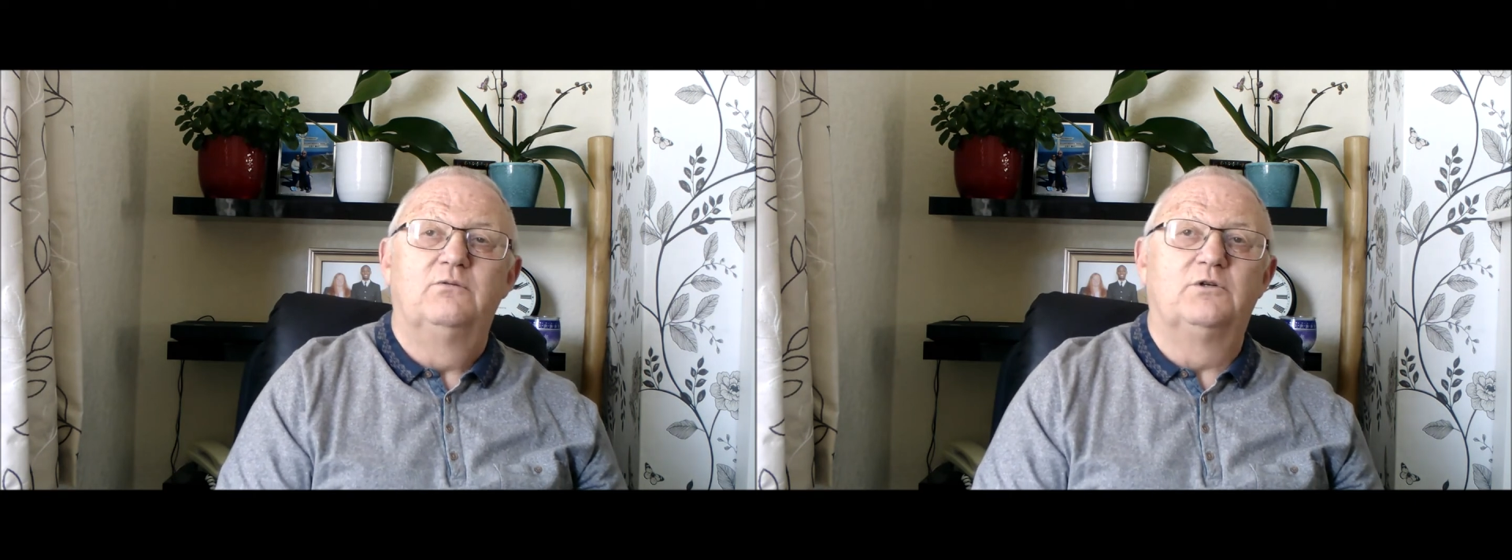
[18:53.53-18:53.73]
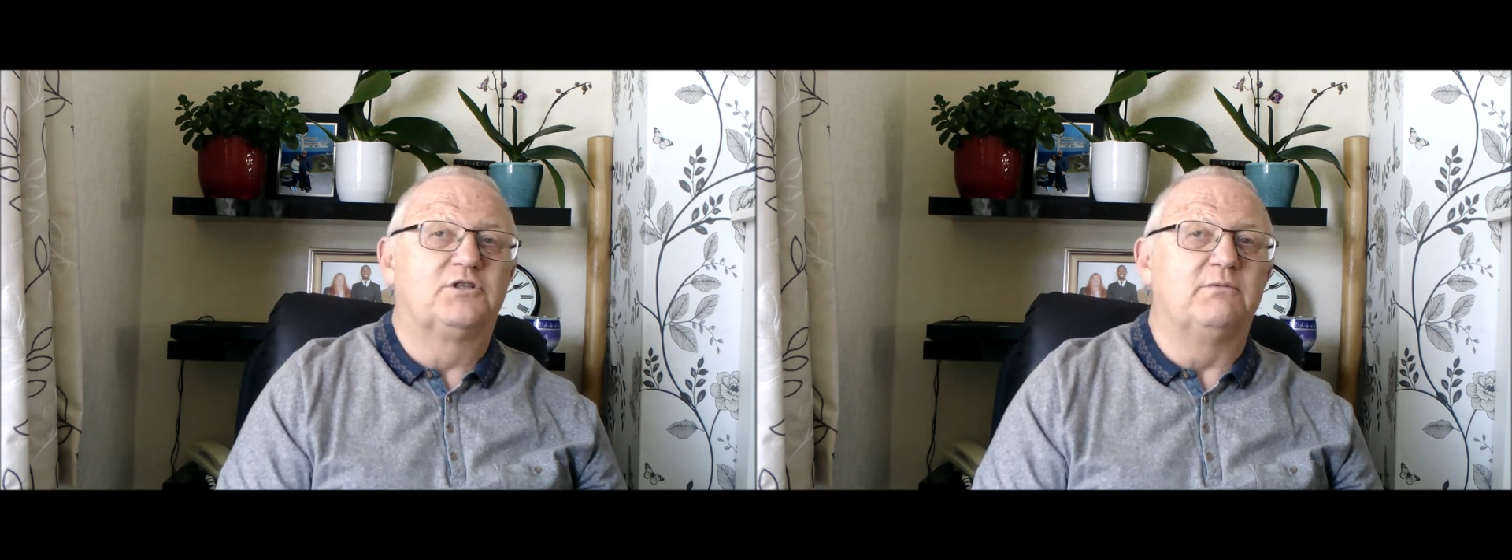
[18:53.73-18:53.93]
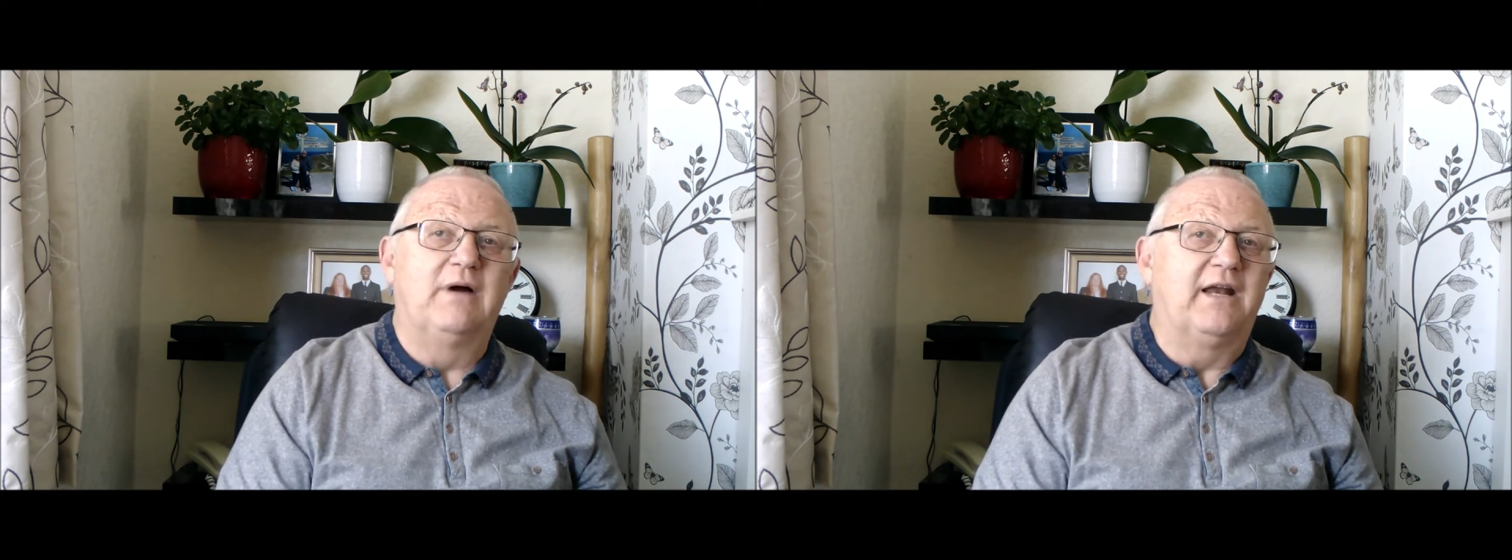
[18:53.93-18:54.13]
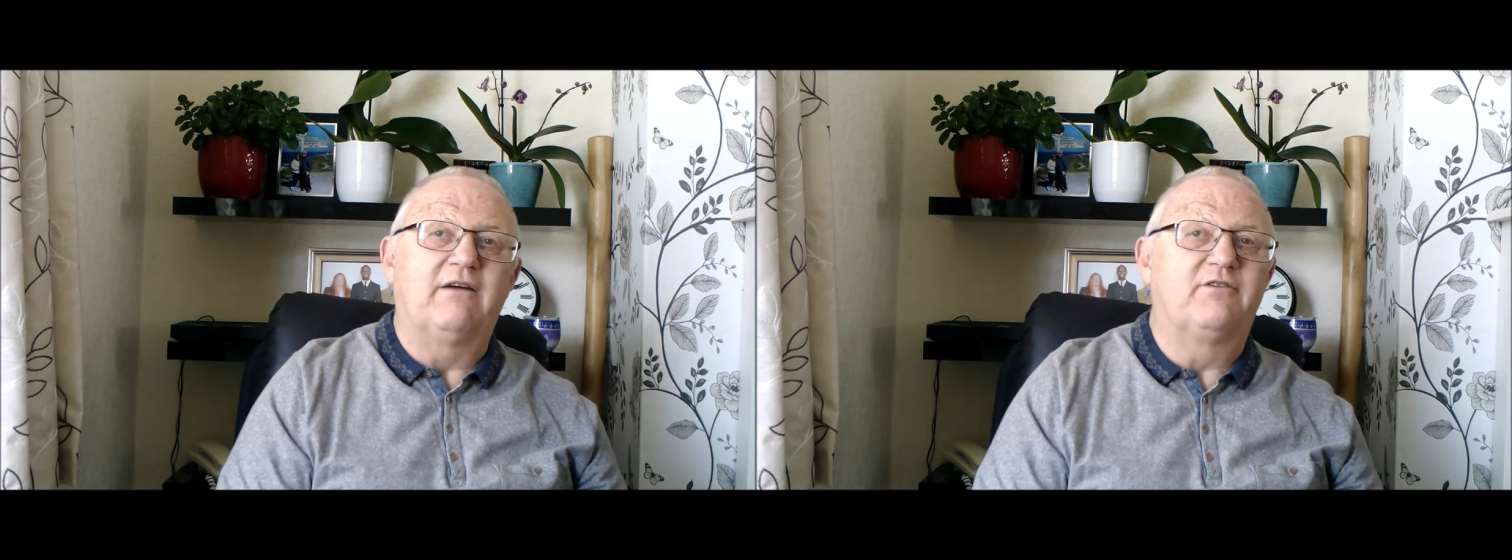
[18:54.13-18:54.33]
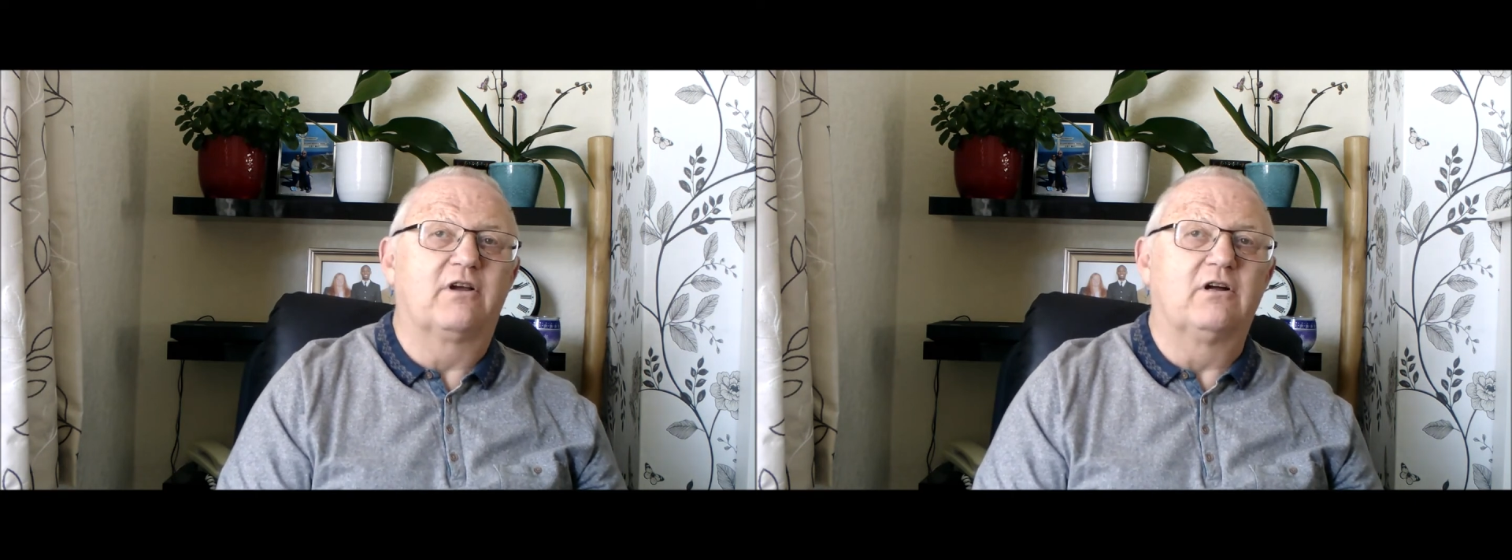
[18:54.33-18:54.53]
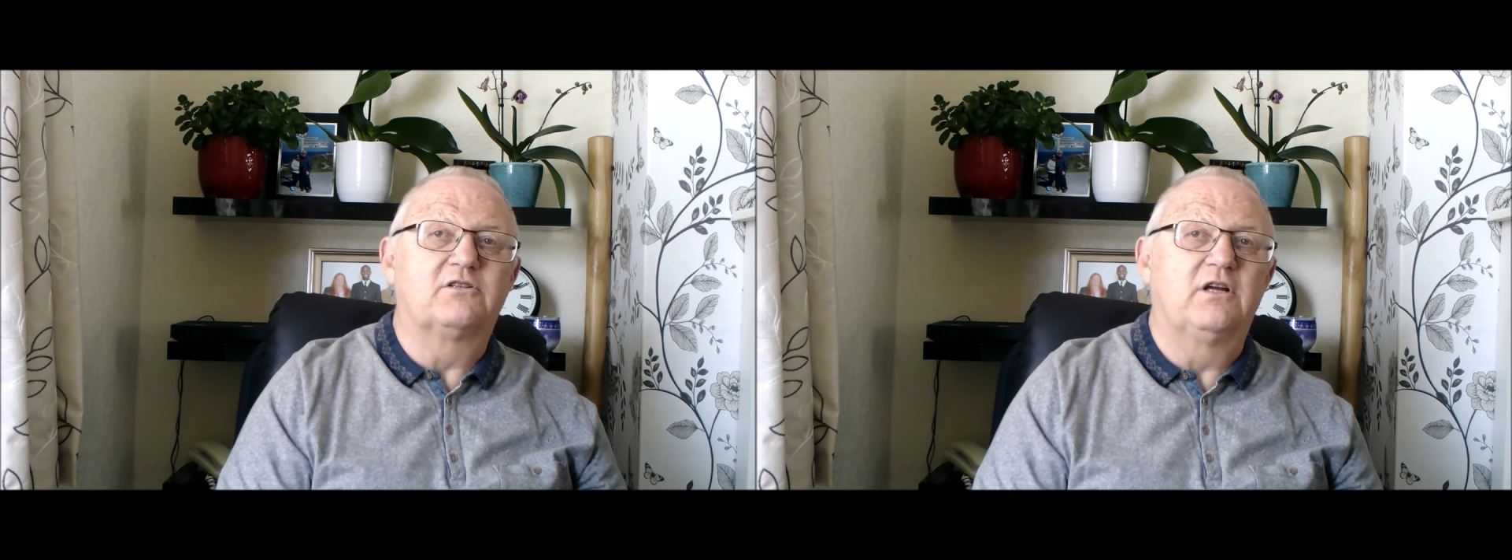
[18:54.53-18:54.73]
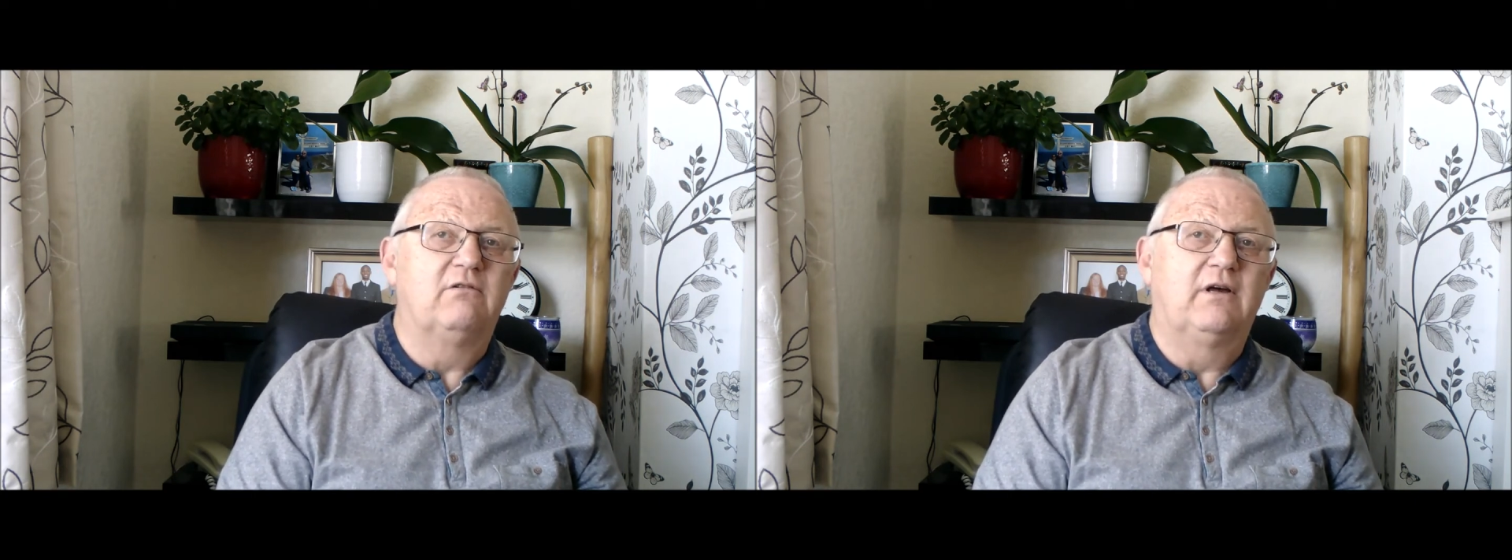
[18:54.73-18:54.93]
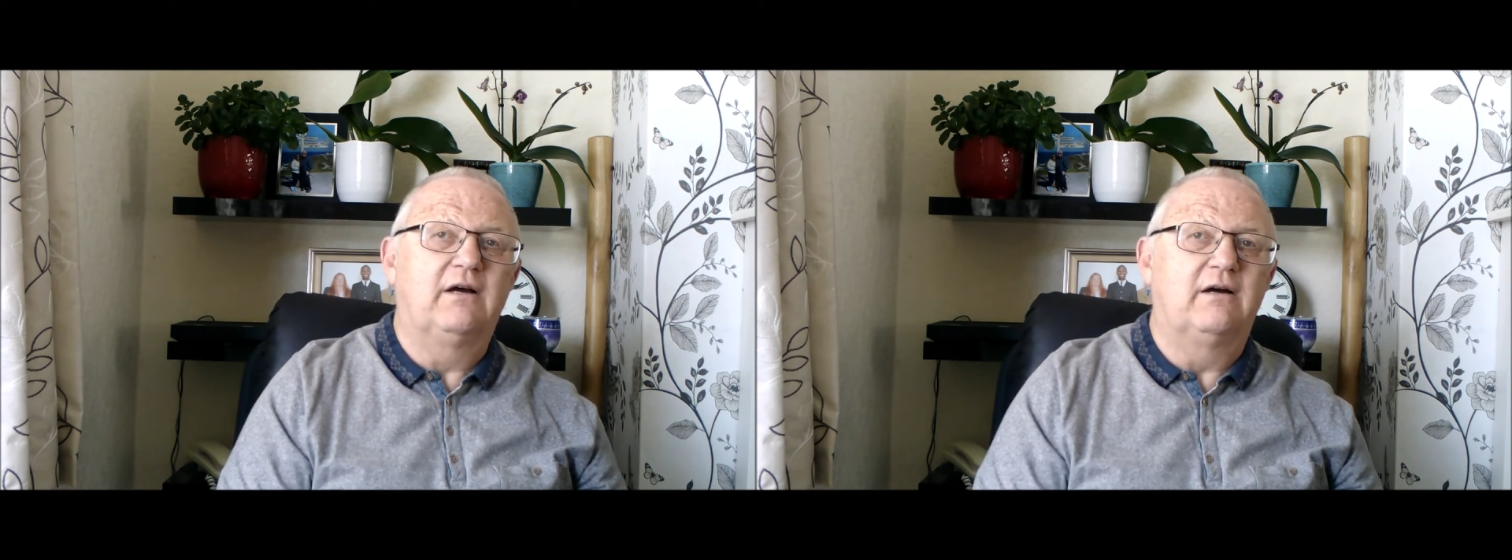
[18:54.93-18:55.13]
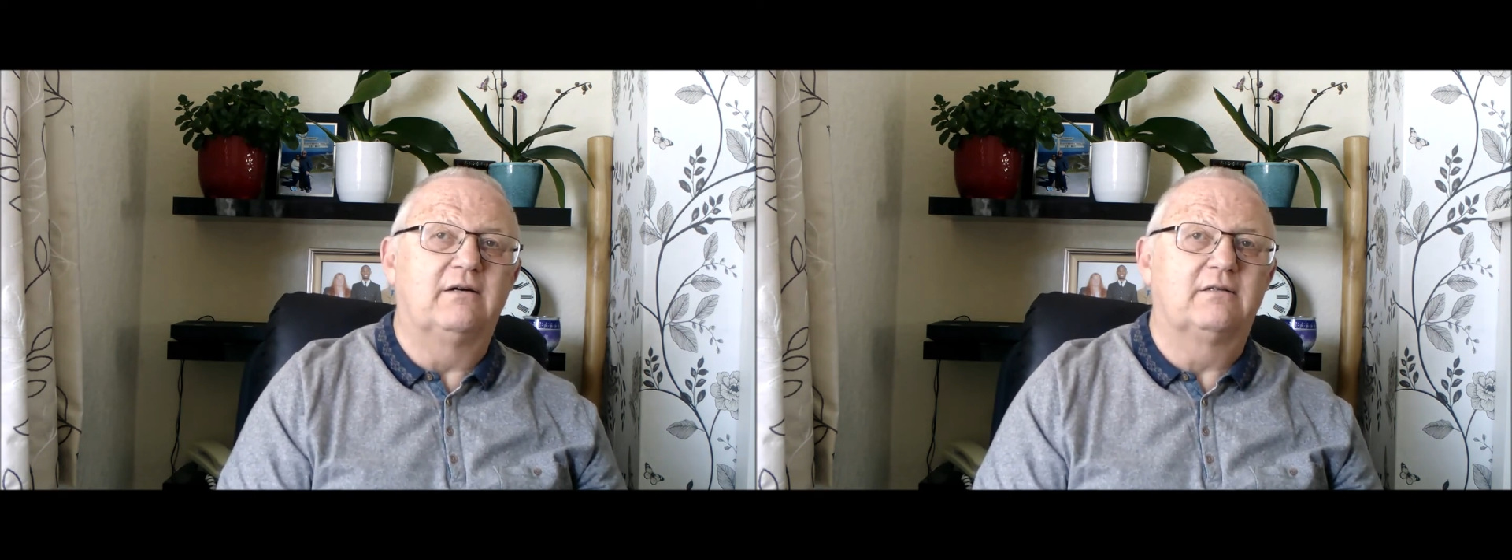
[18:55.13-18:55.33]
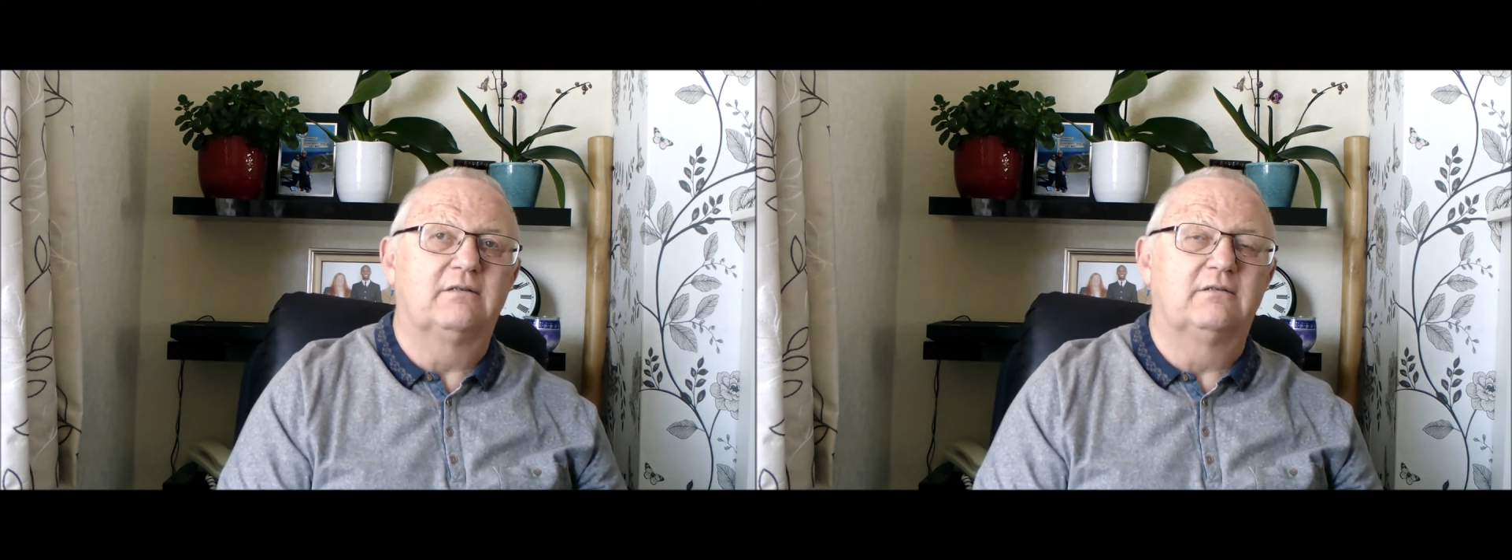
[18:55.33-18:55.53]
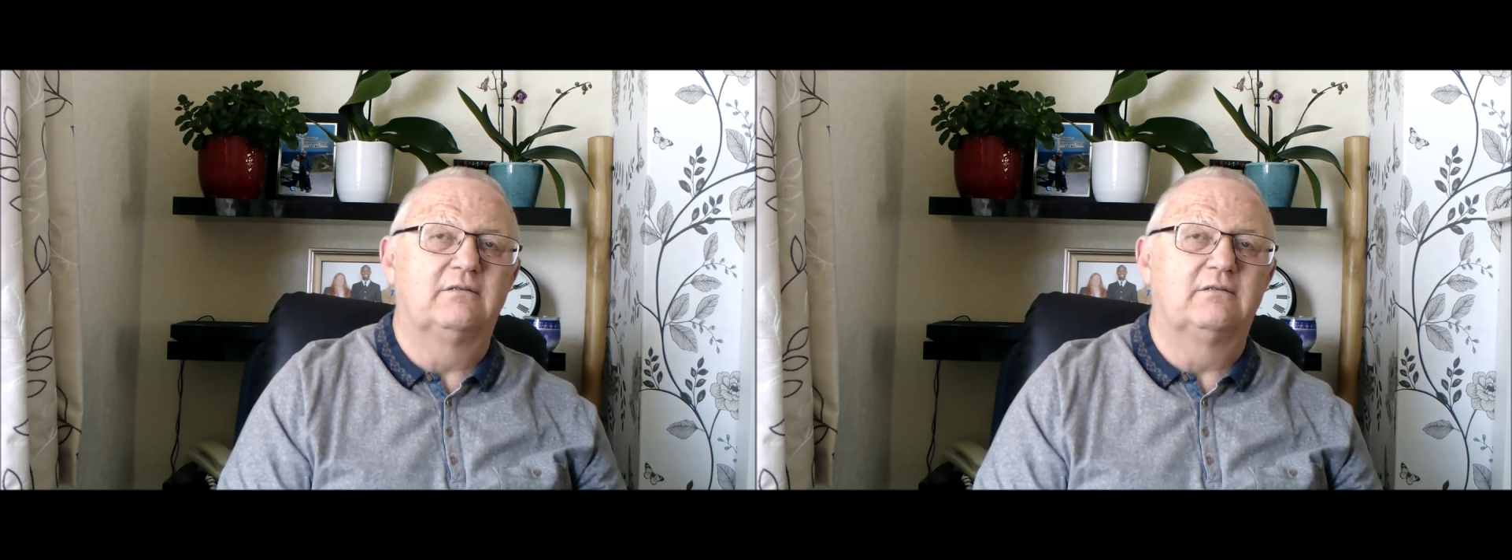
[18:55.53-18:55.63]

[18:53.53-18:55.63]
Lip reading: was the man after God's own heart.